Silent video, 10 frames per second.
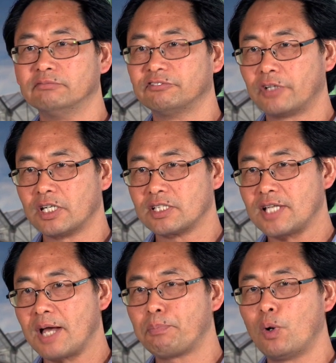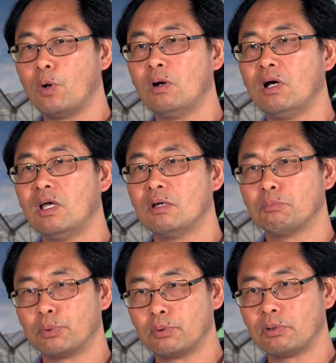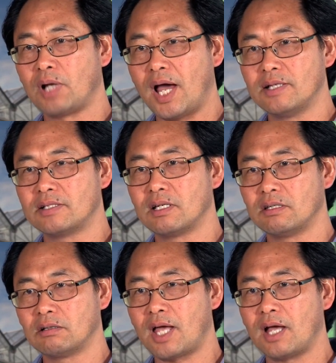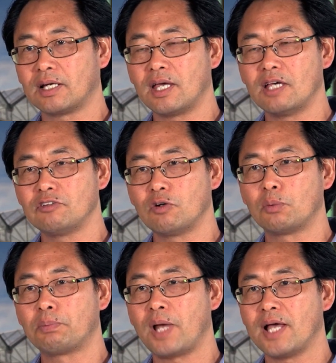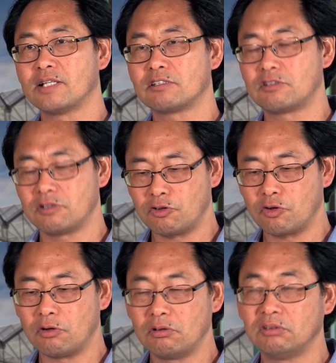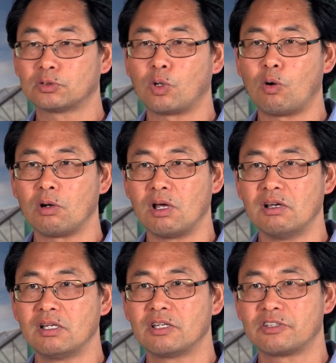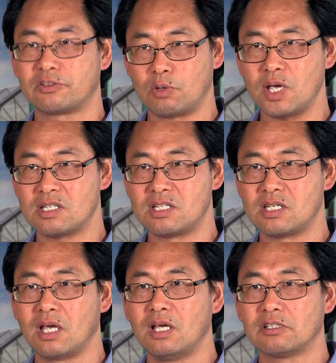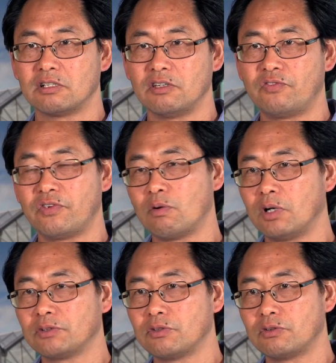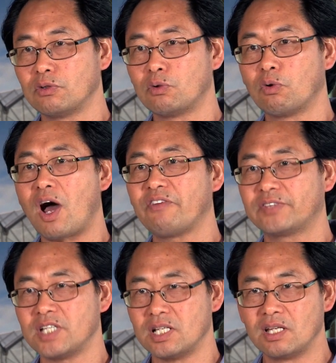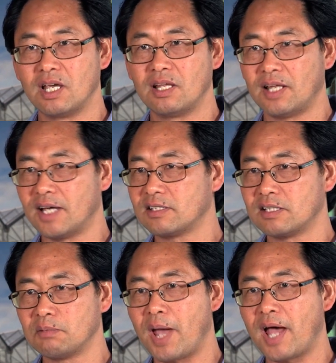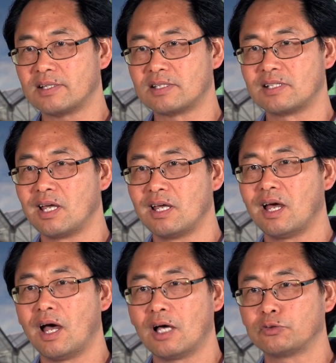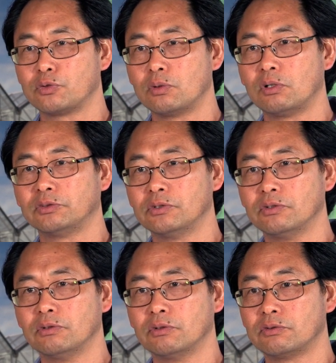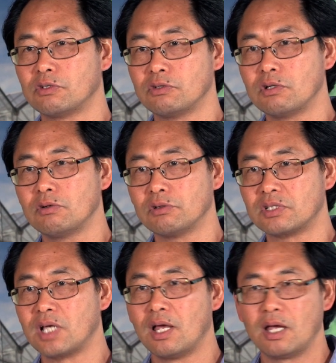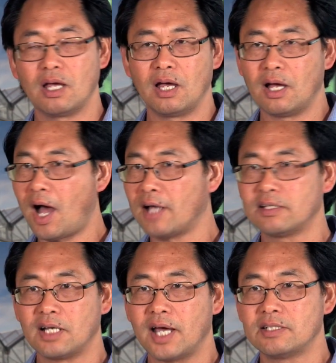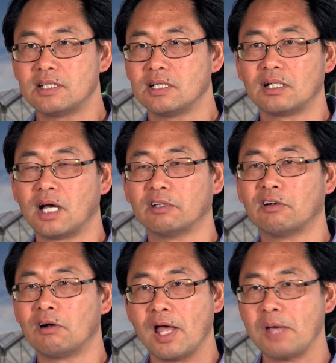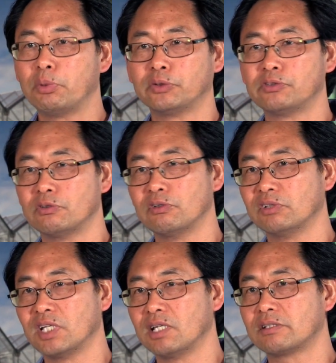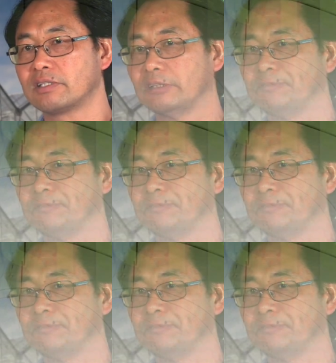For example, blue light, you can get your plants to grow taller, stretch. So if you want to do grafting, that's the best tool to use. Other lighting are not able to do this.